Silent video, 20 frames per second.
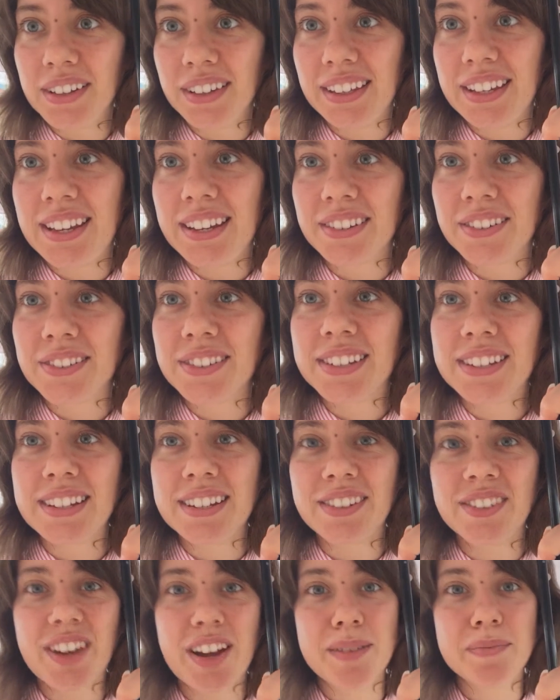really
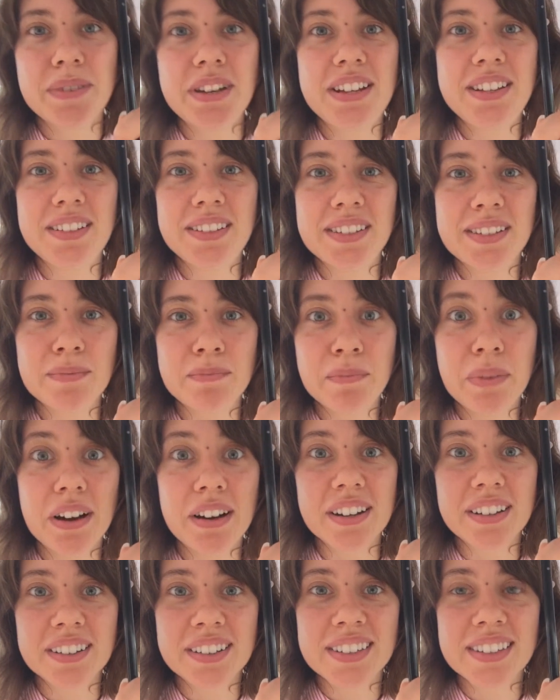interesting Japanese
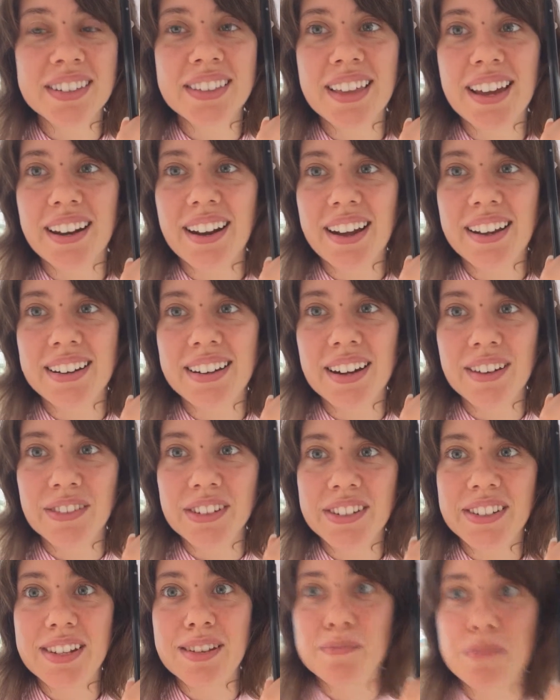bugs that I'd
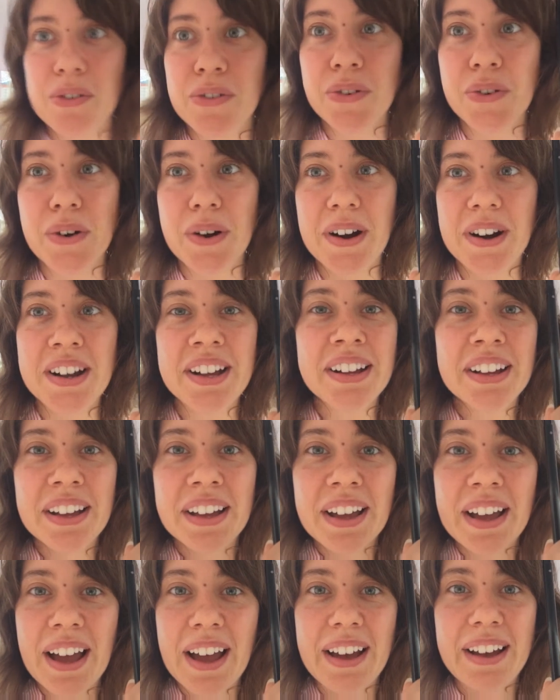never seen before.
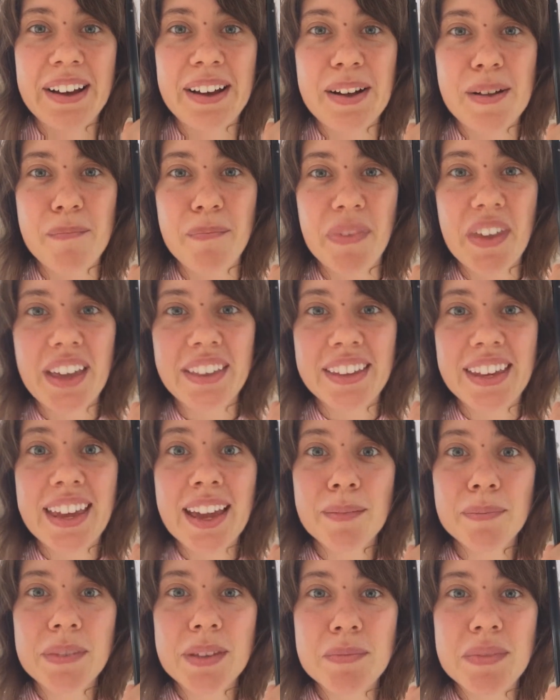And they
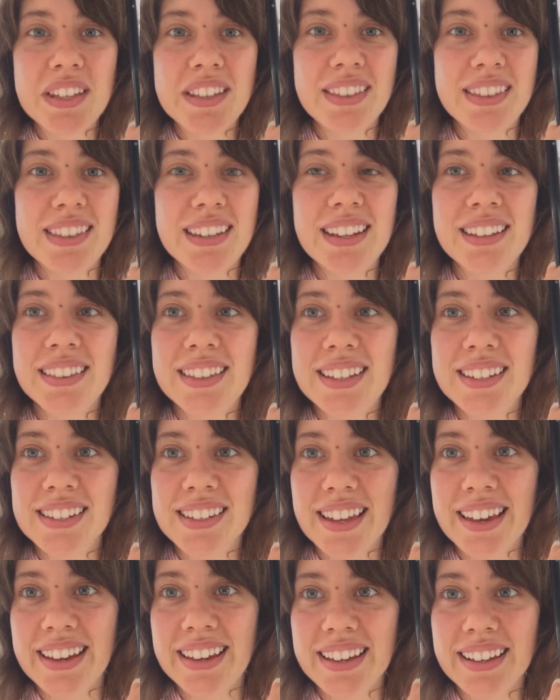kept them in
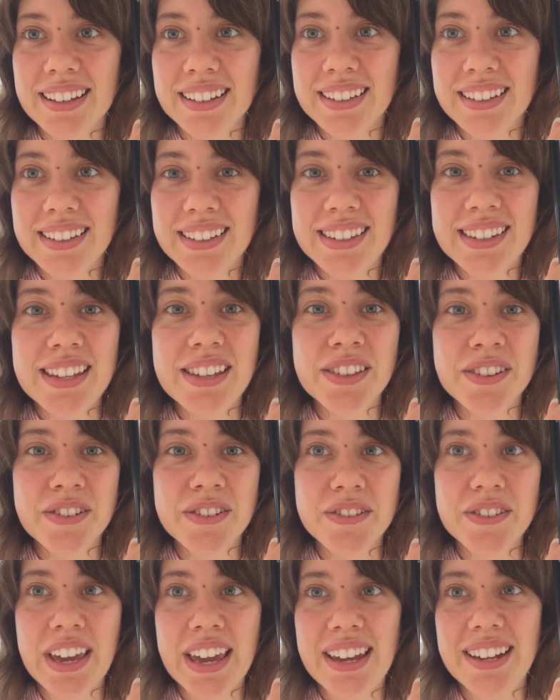these like
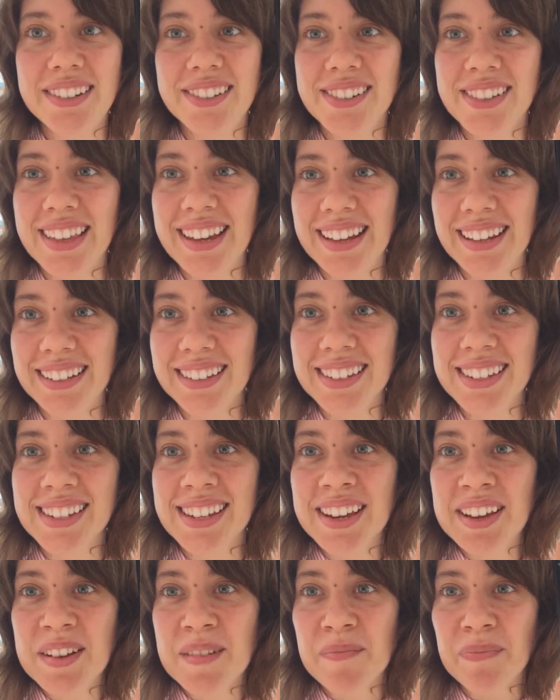see-through cage things.
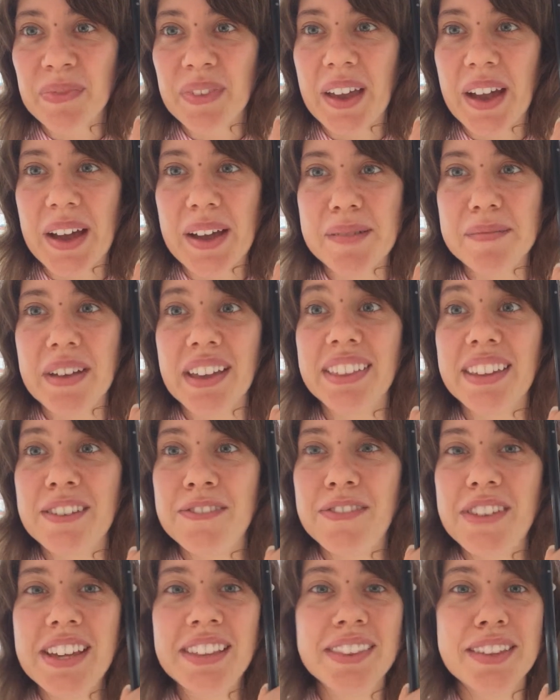And they
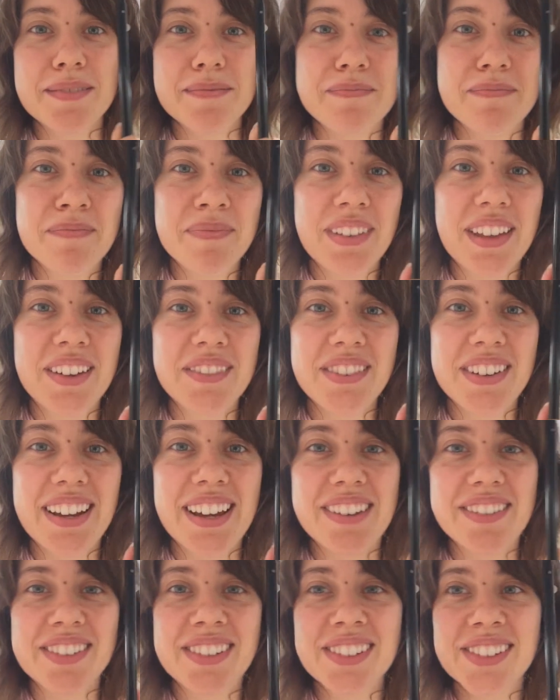feed them every
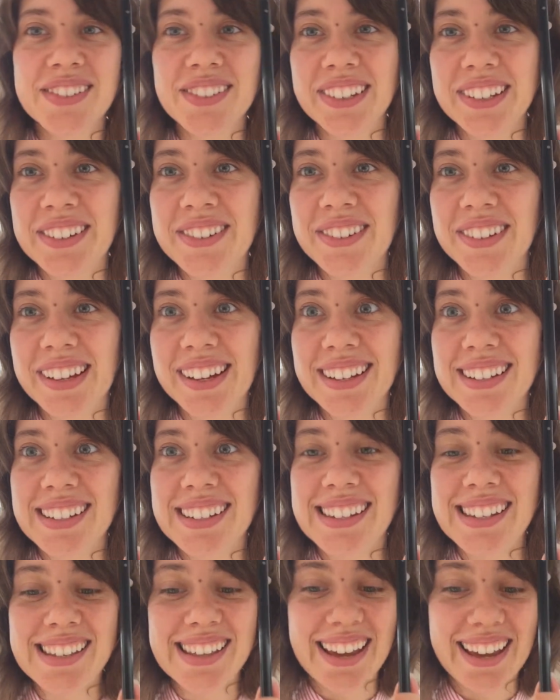day, which is really cool. I got to
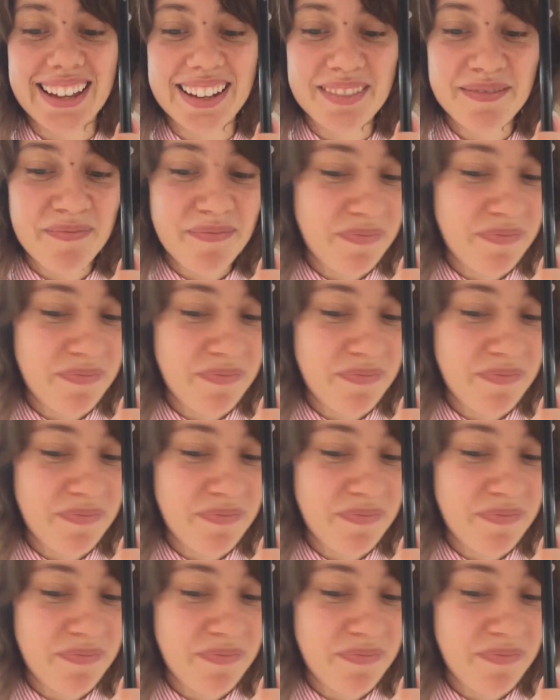see that.